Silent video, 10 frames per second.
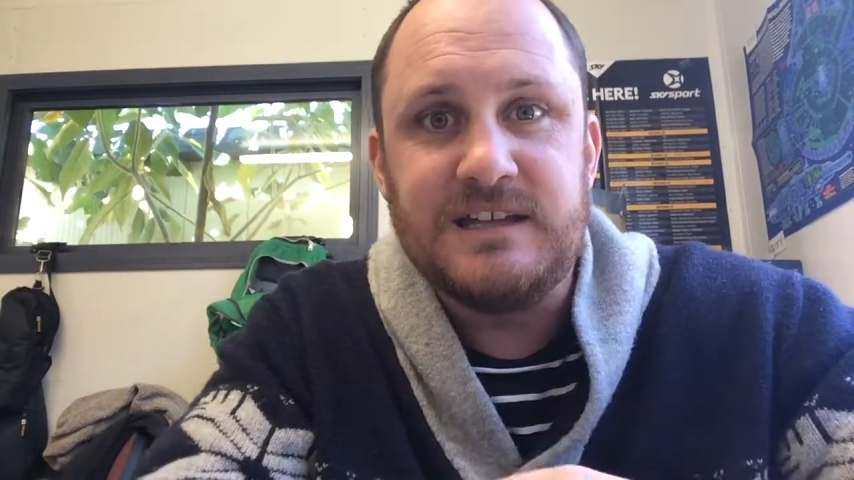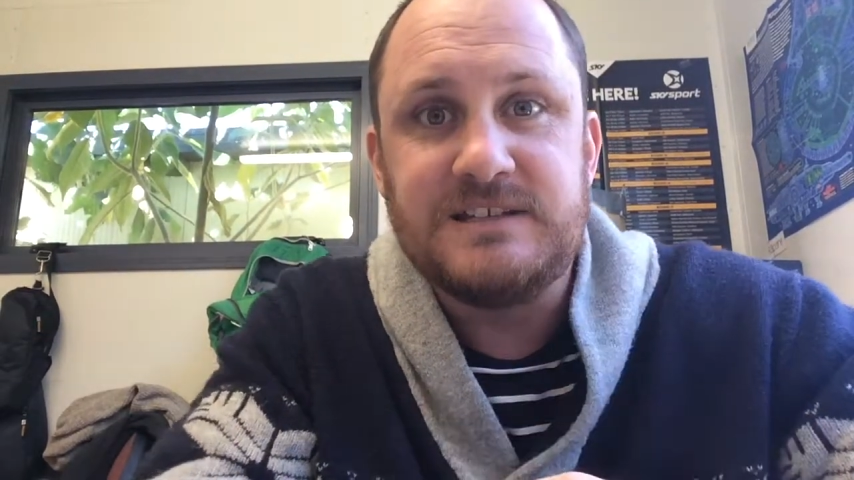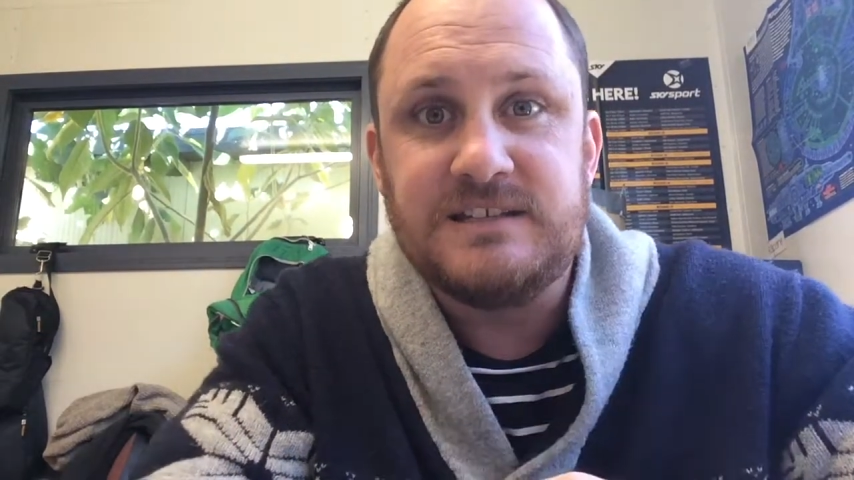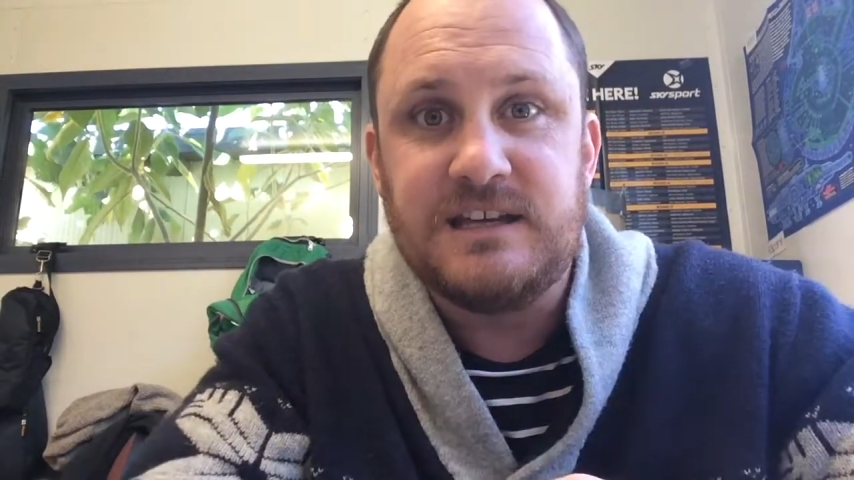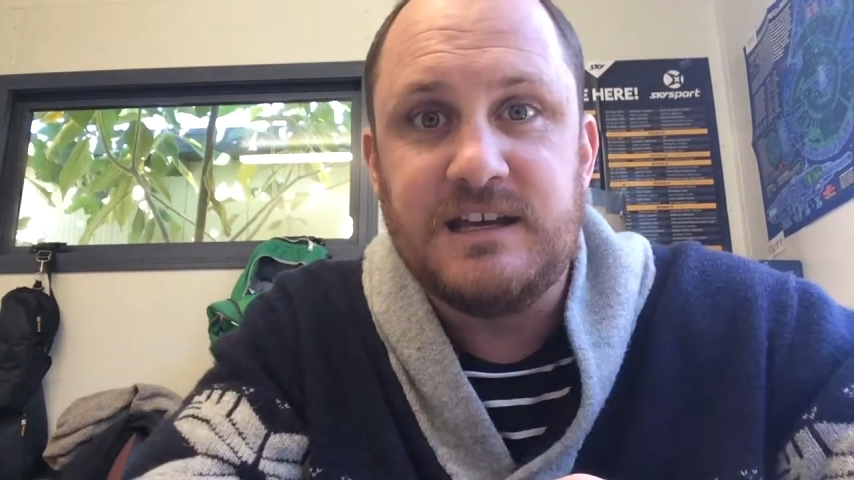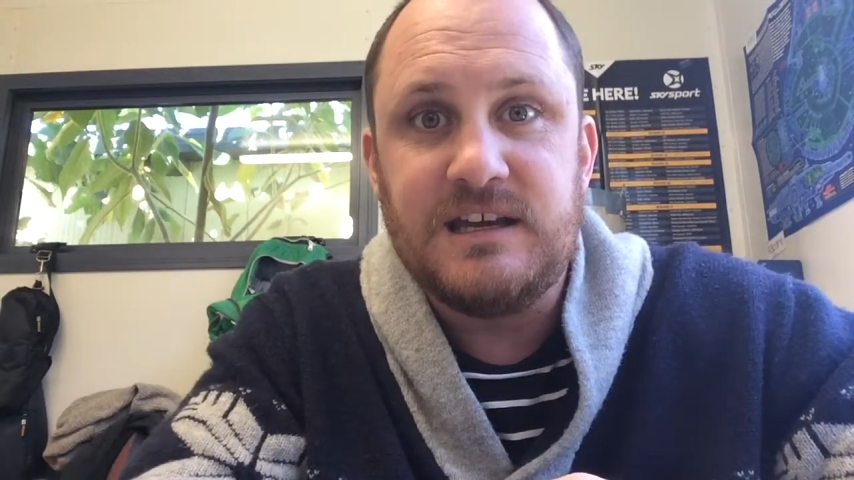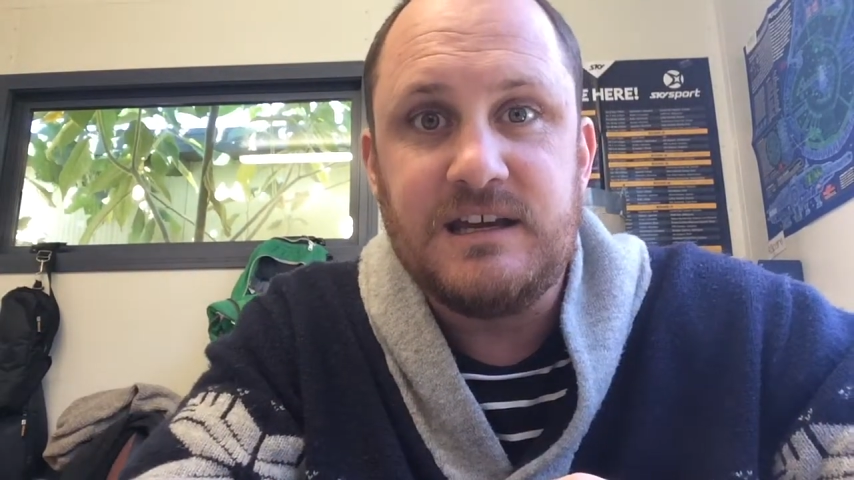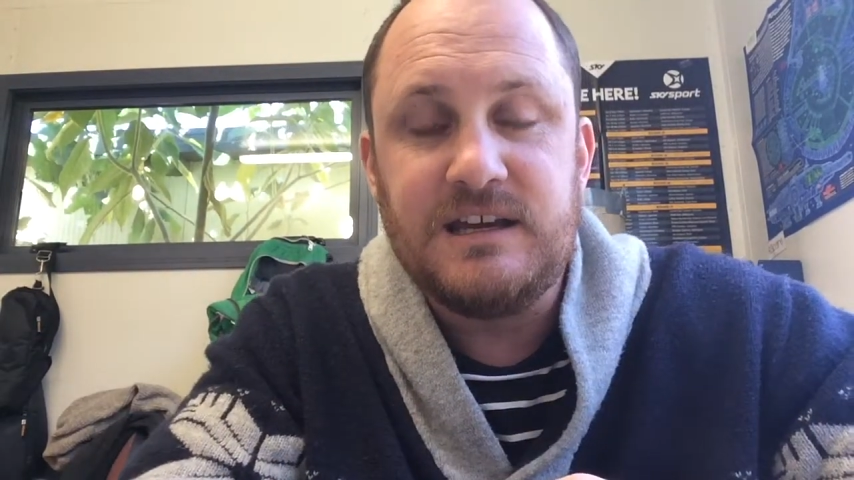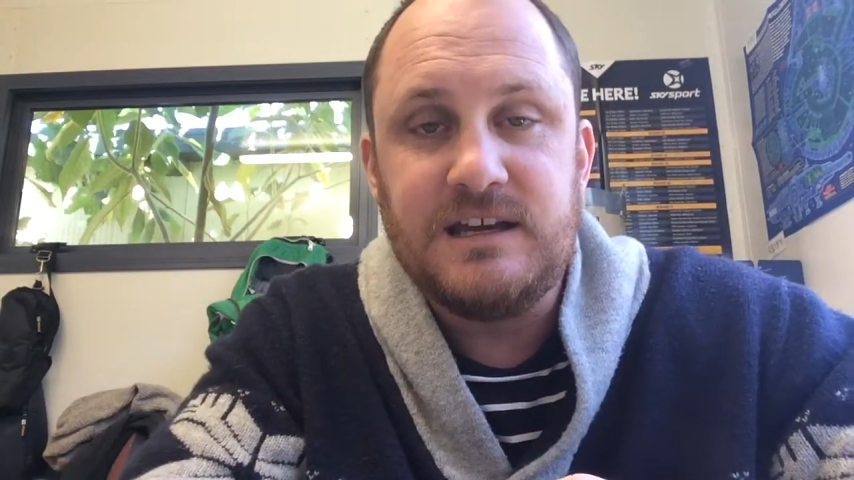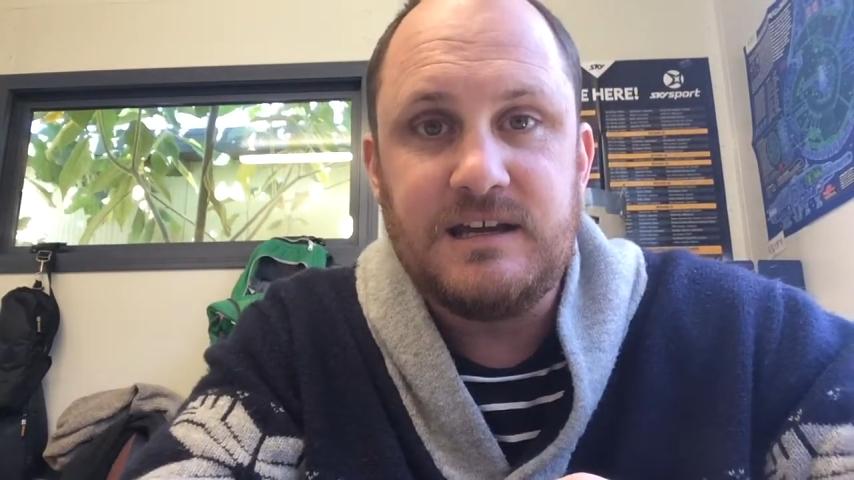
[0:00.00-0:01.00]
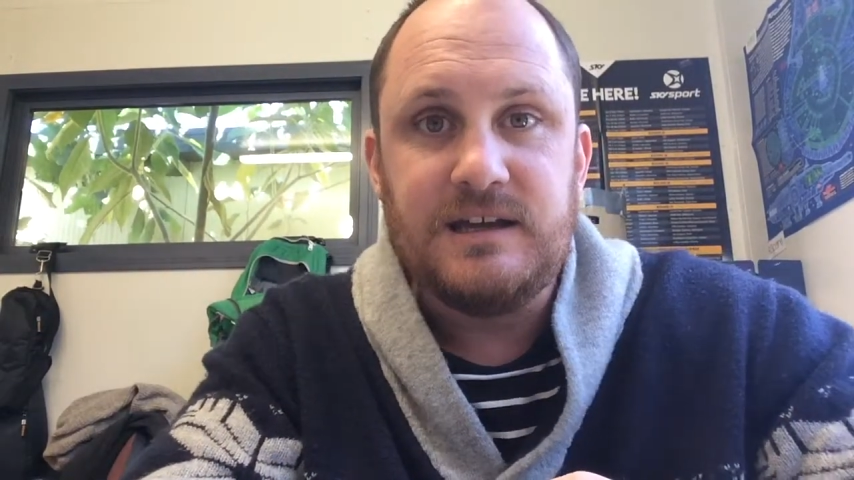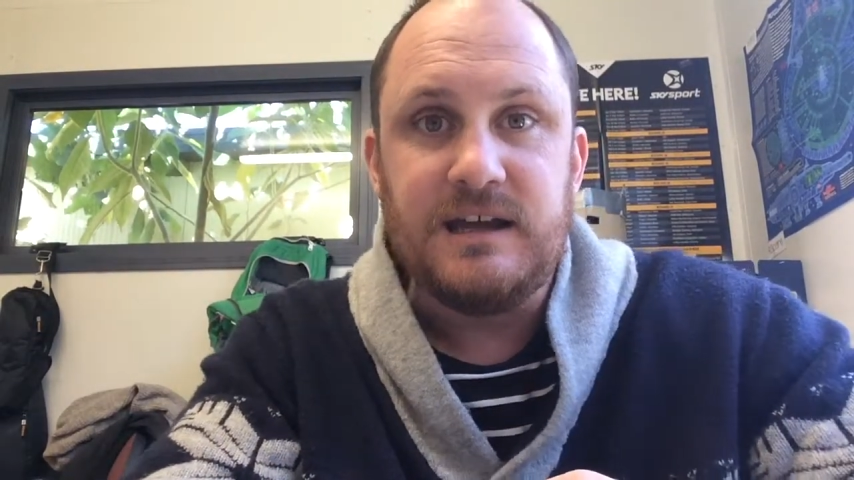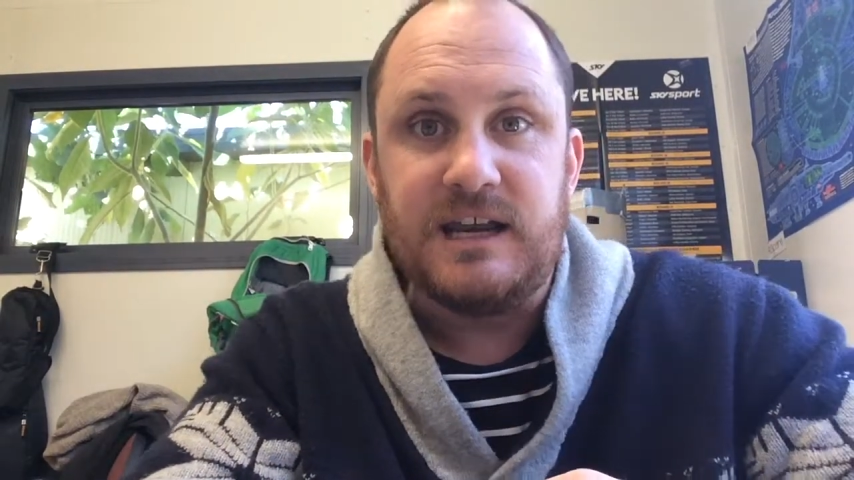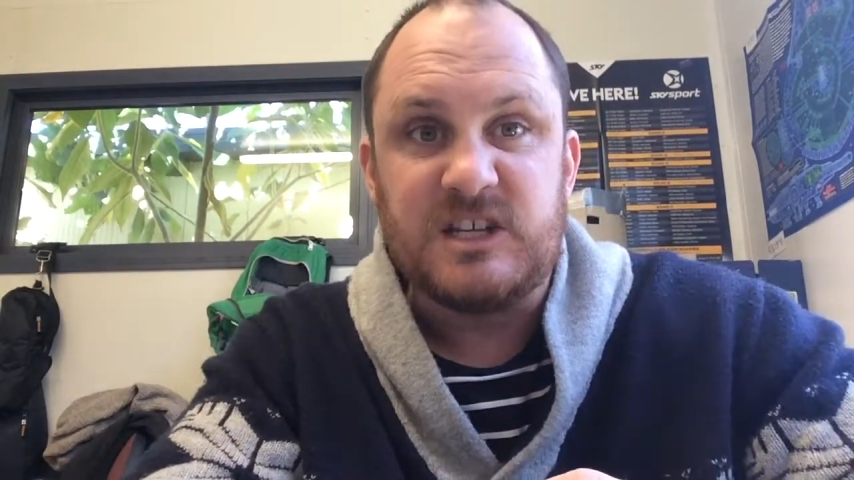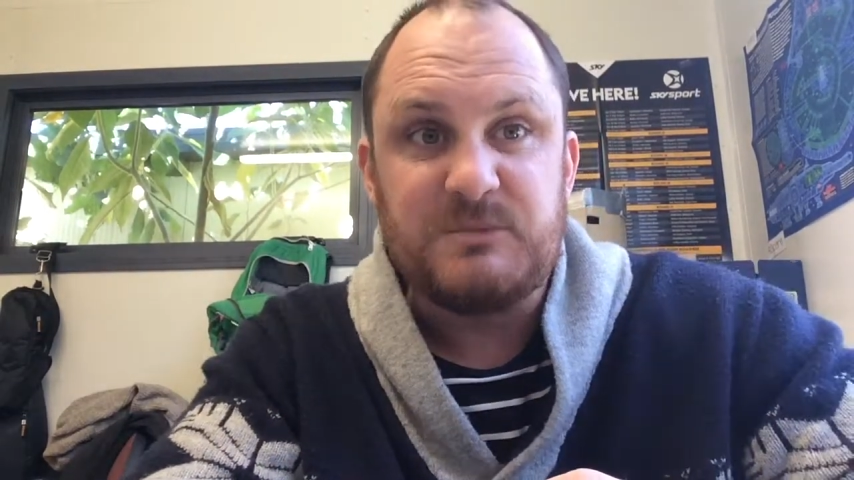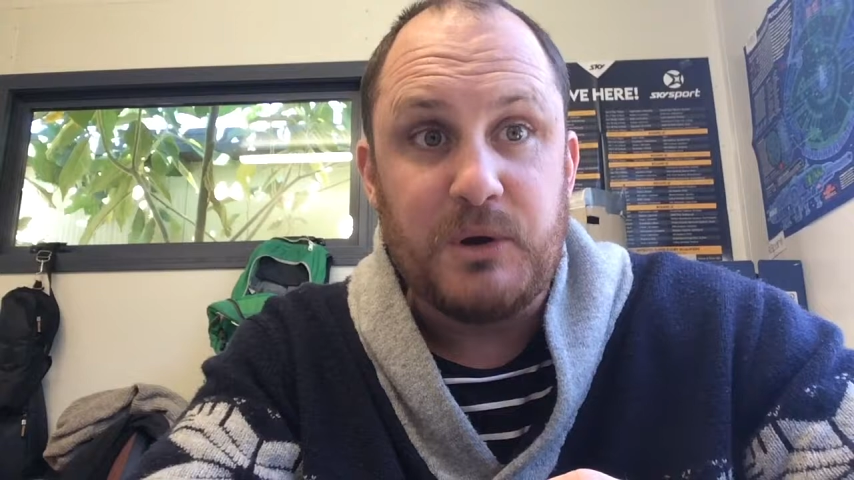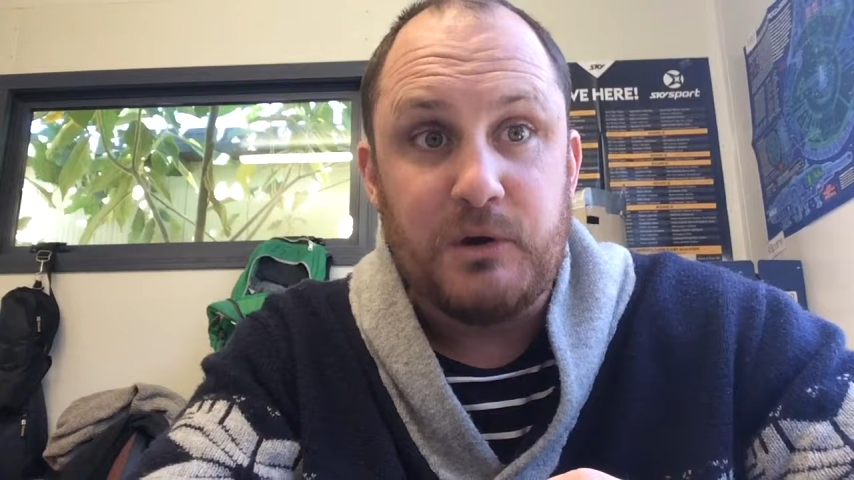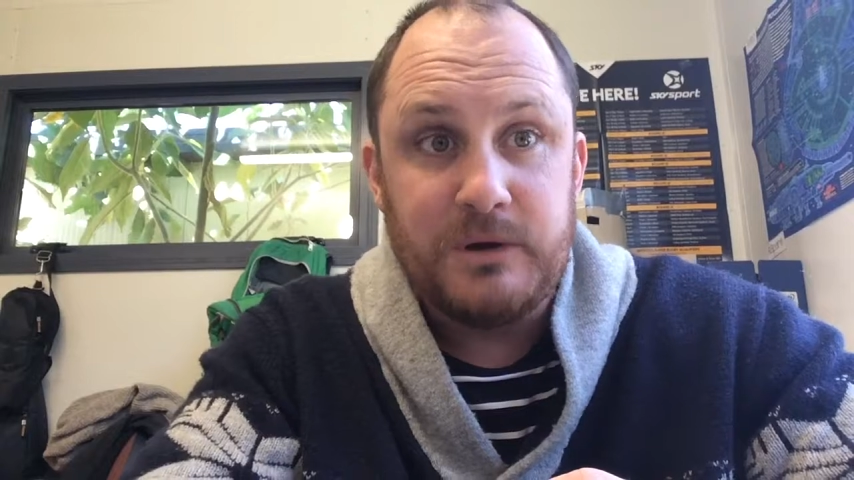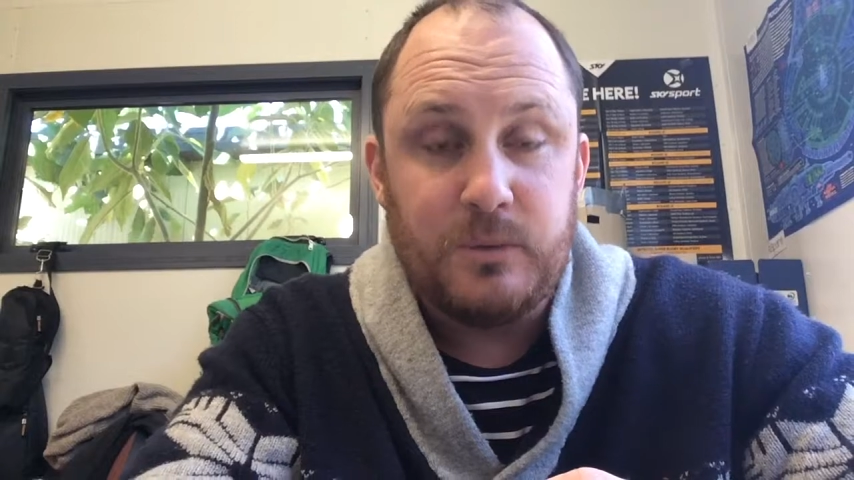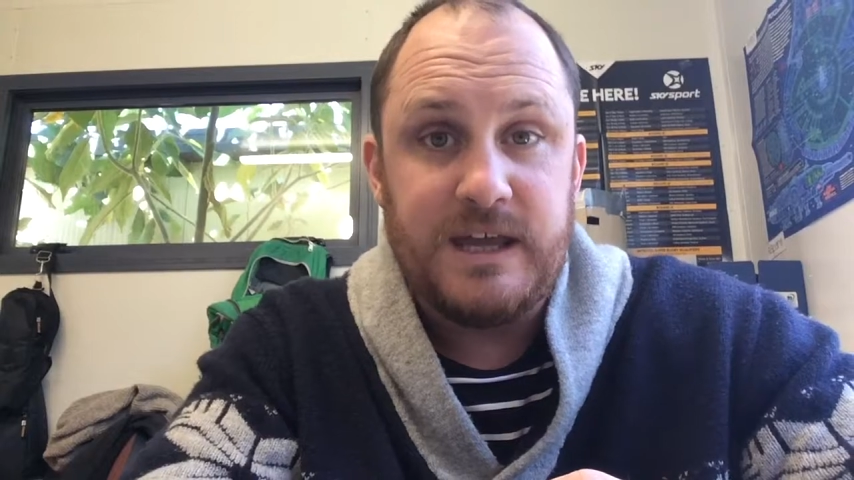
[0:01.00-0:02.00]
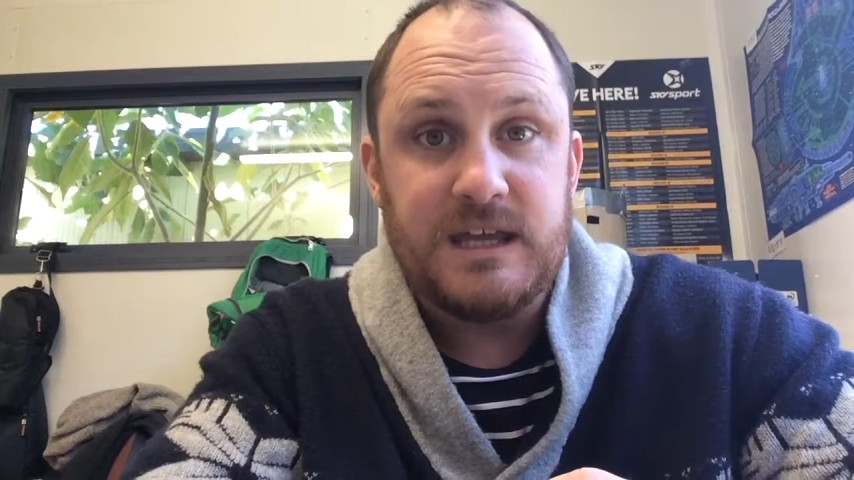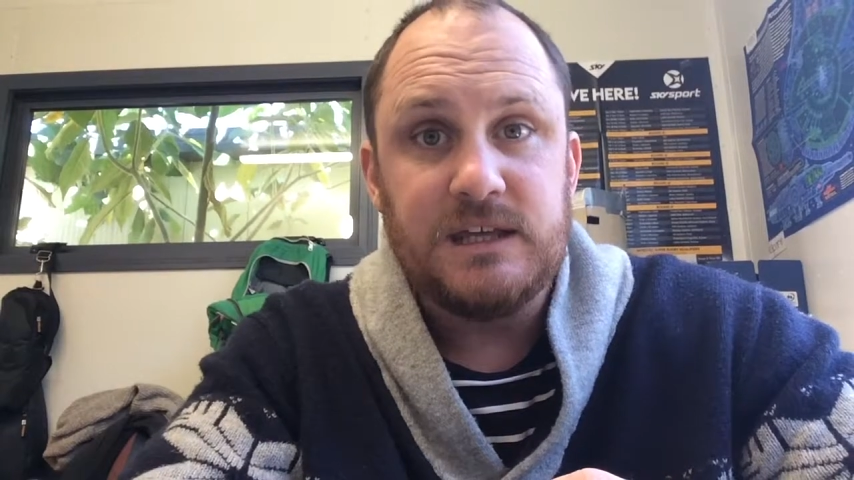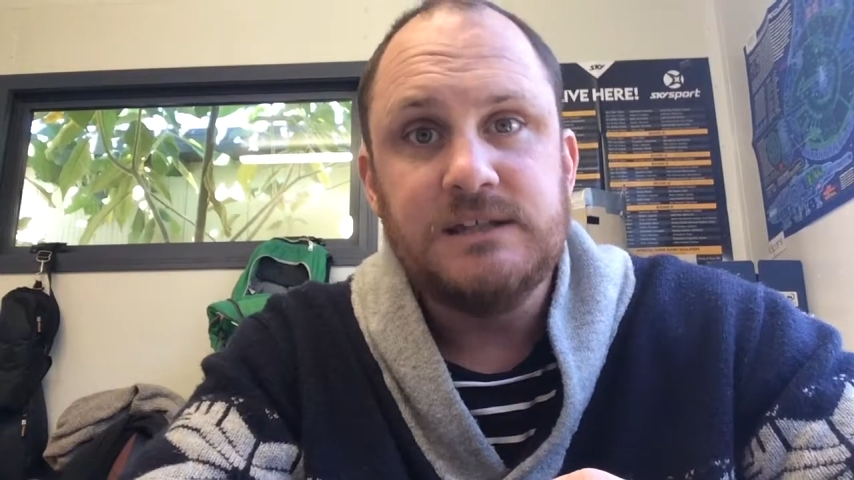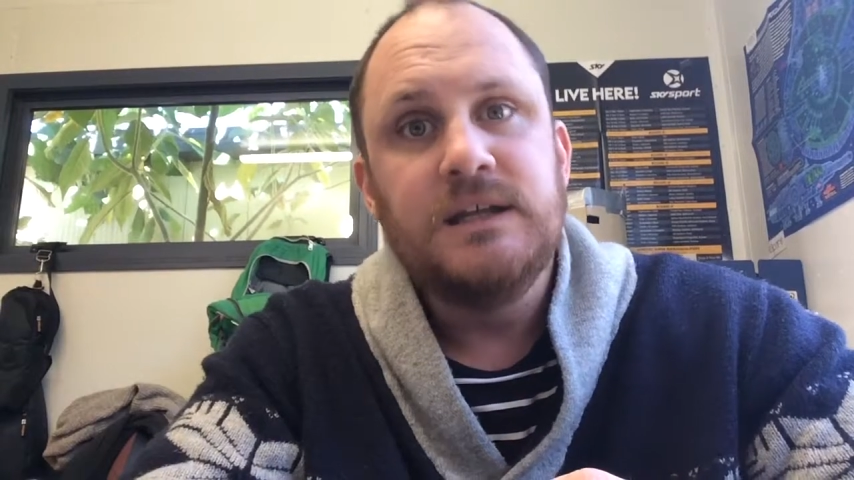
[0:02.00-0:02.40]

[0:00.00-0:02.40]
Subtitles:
it's an experiment week,